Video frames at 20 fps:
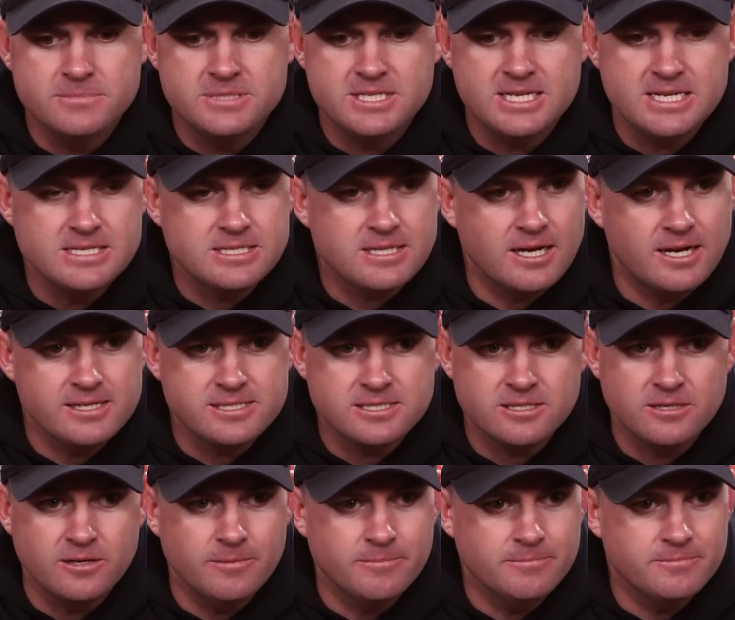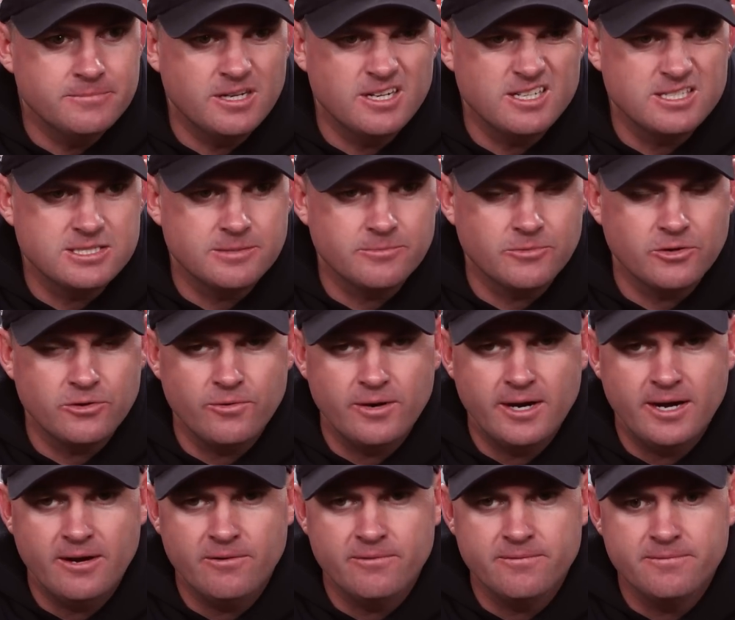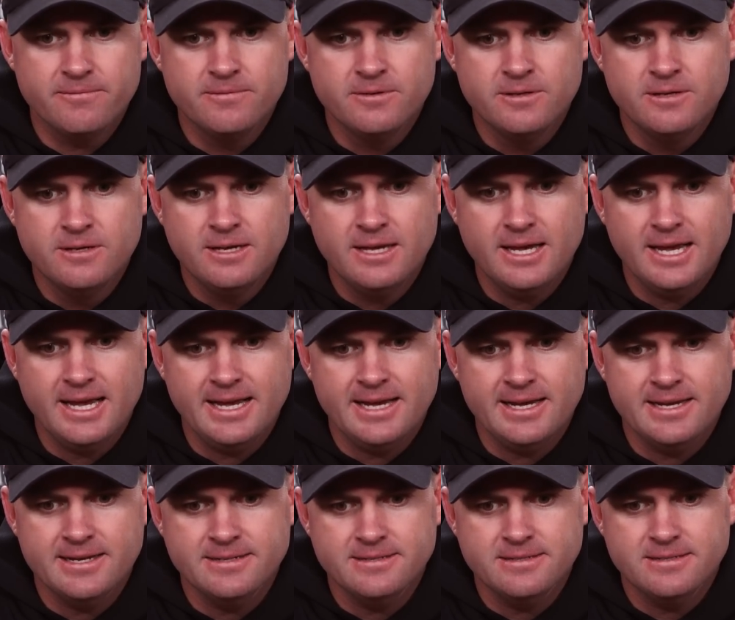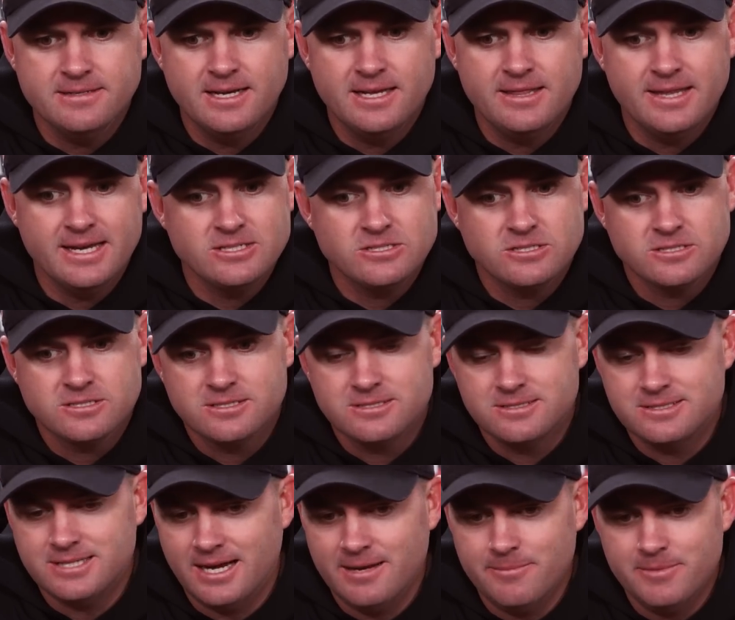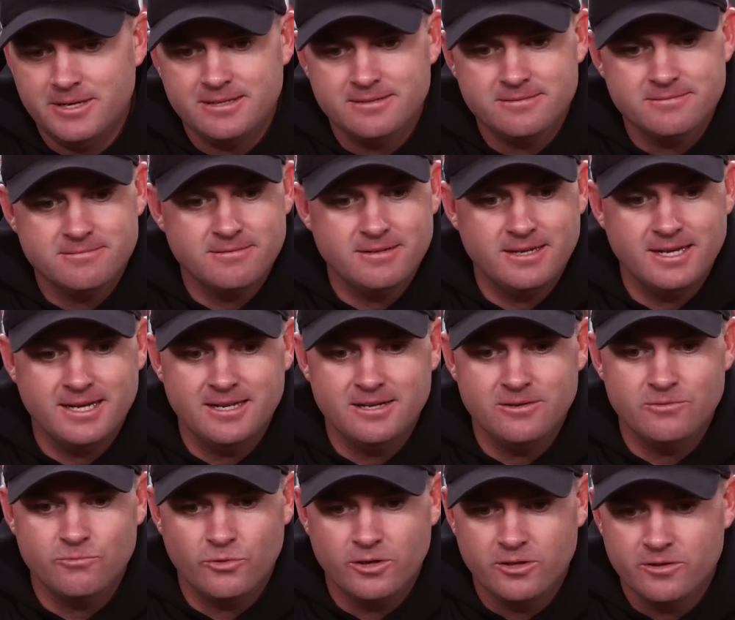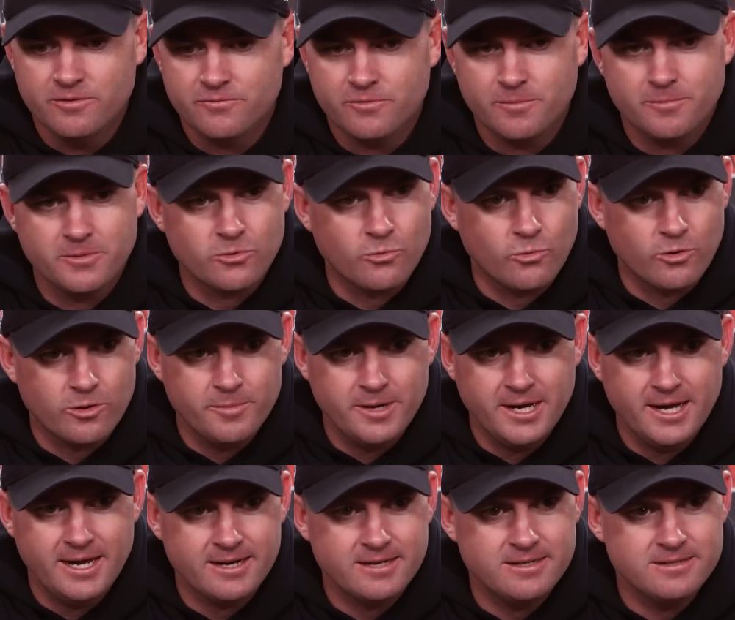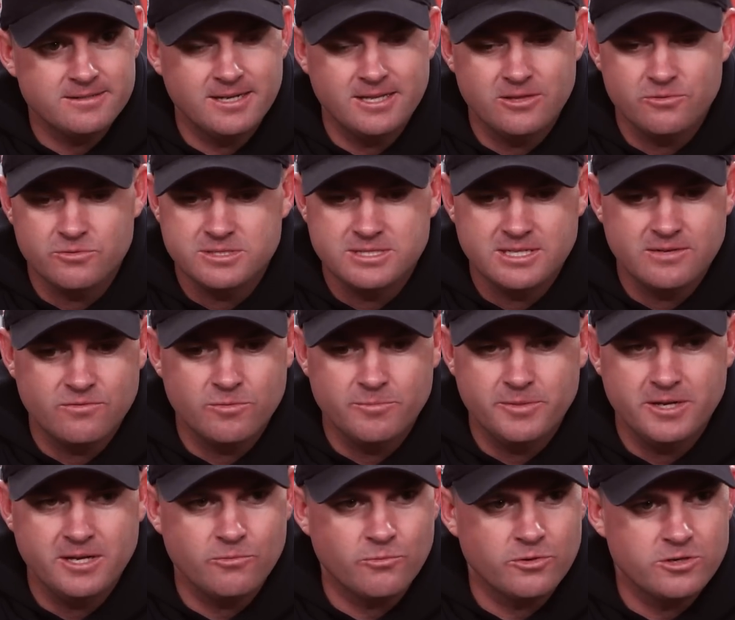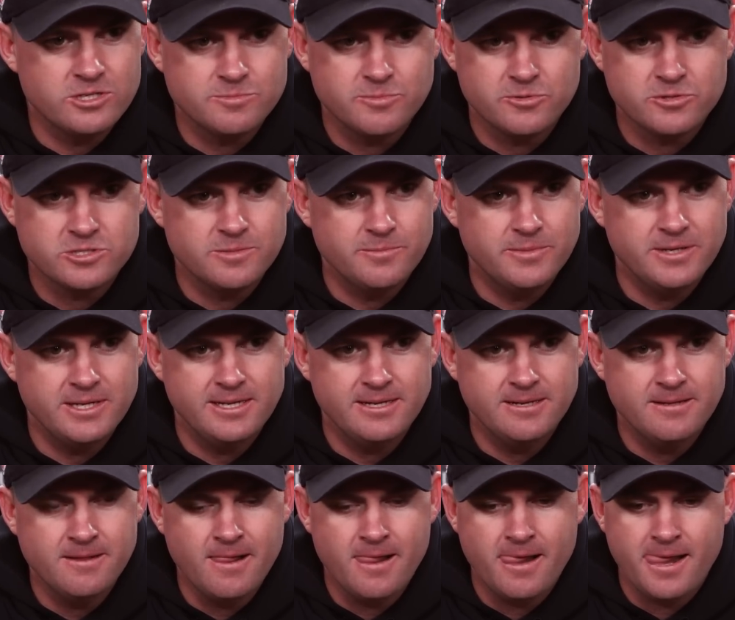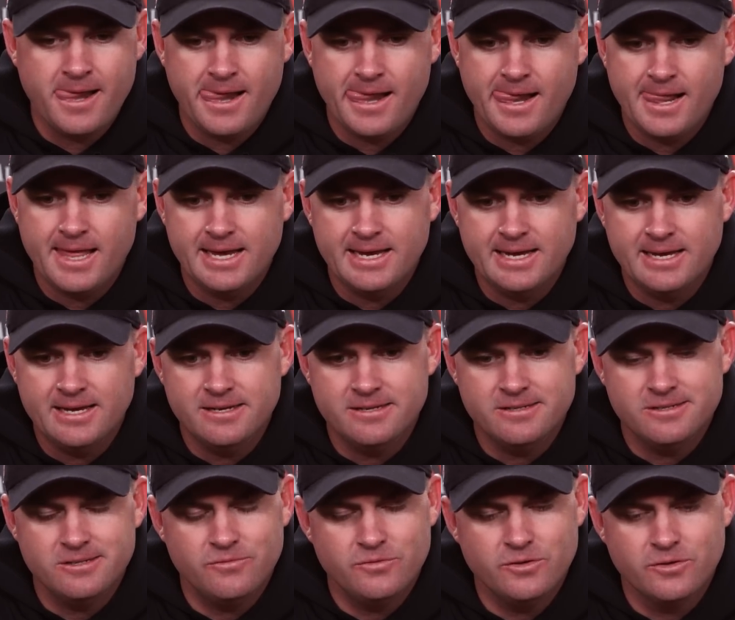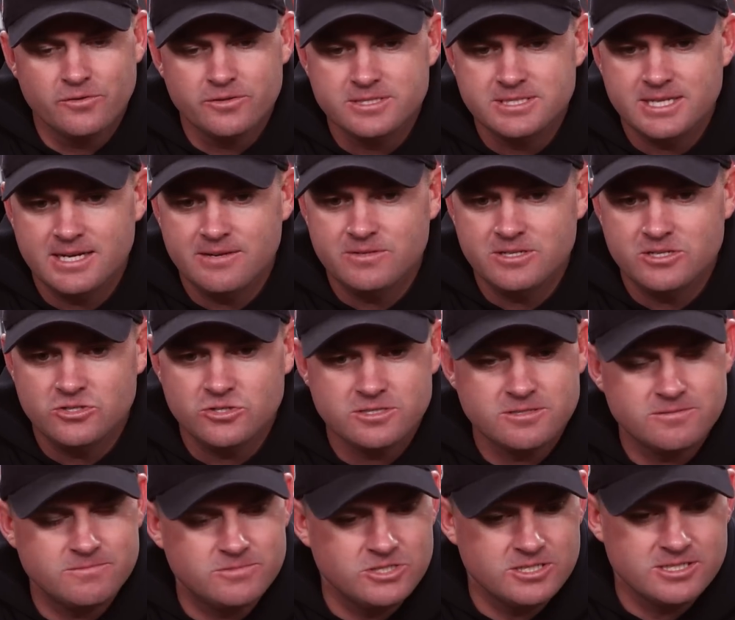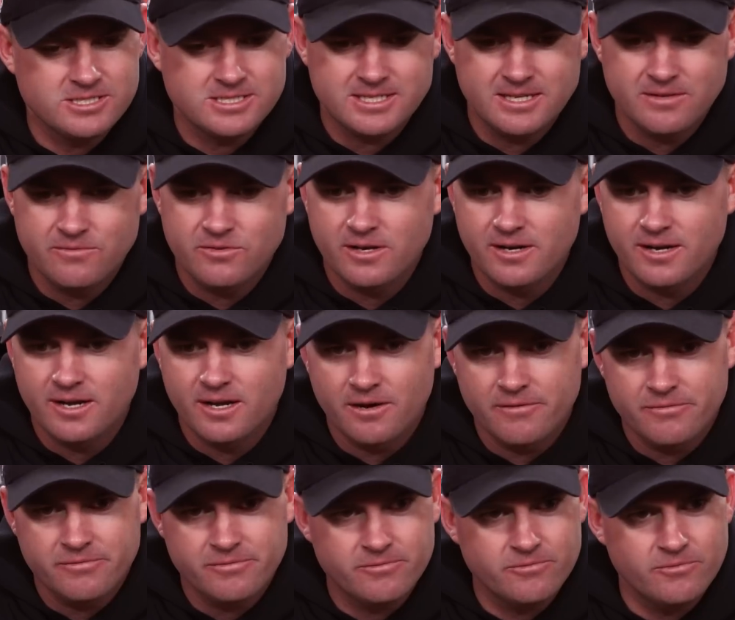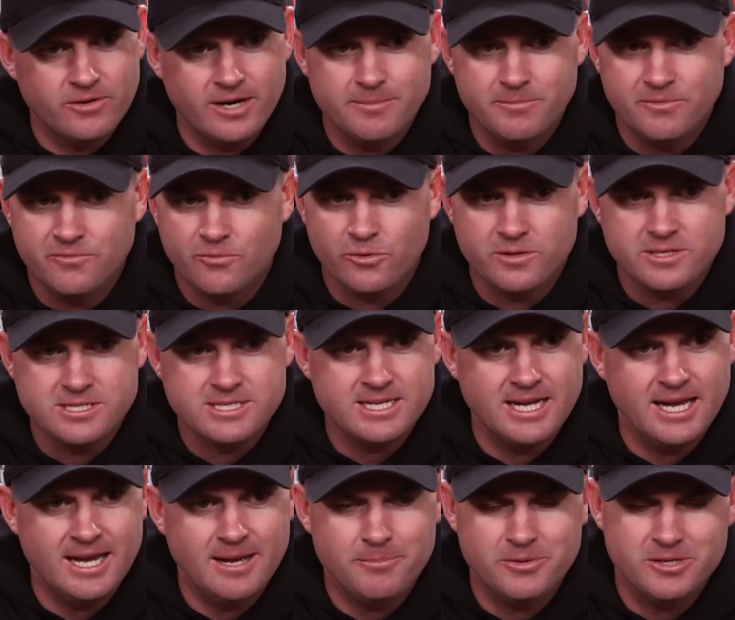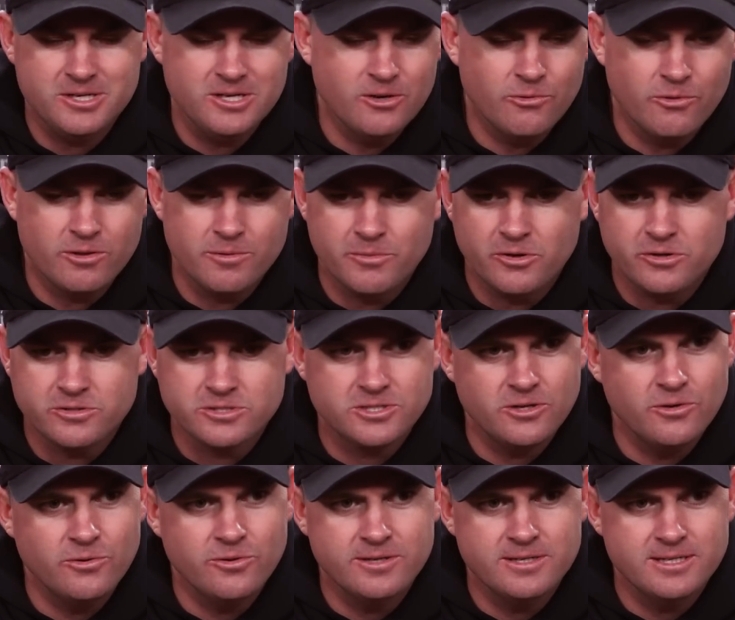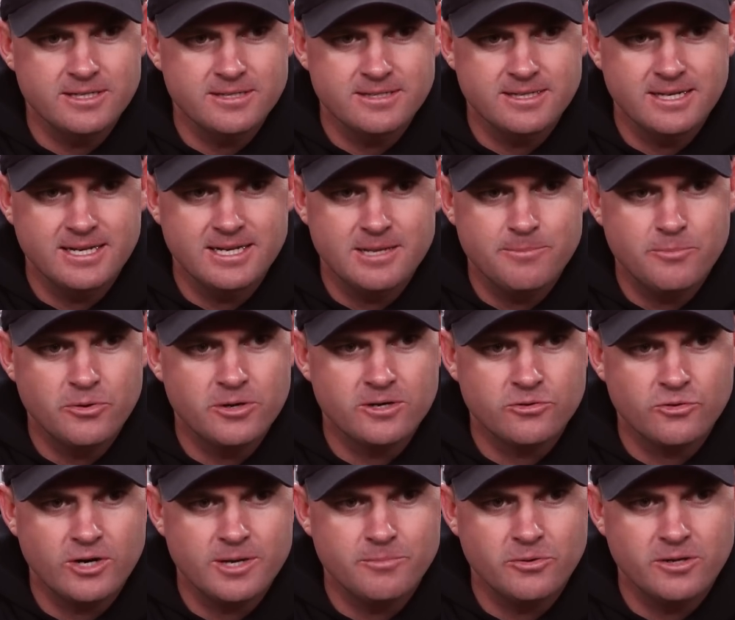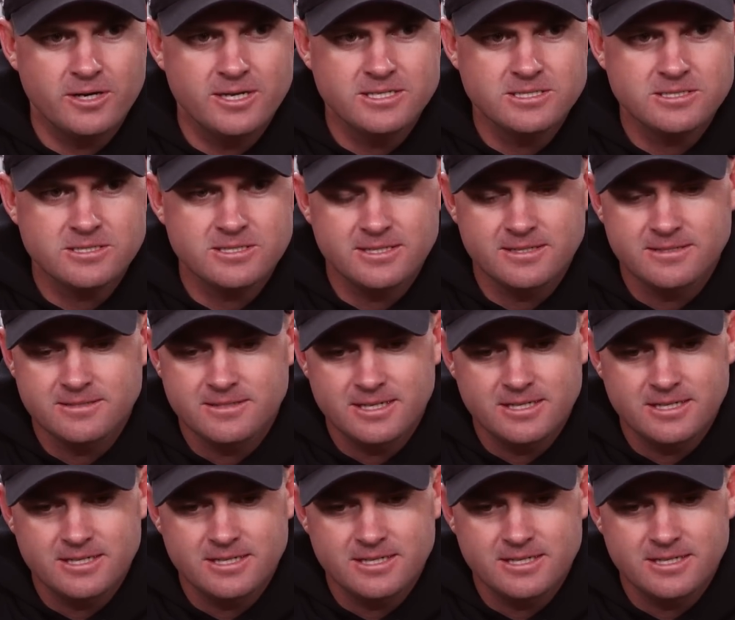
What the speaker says: He's caught some on a similar route, and that's just timing and rhythm from the quarterback and the receiver being where he's supposed to be, and you feel the safety just give you enough right before the snap, and you know where the ball's going, and he put in a great place, and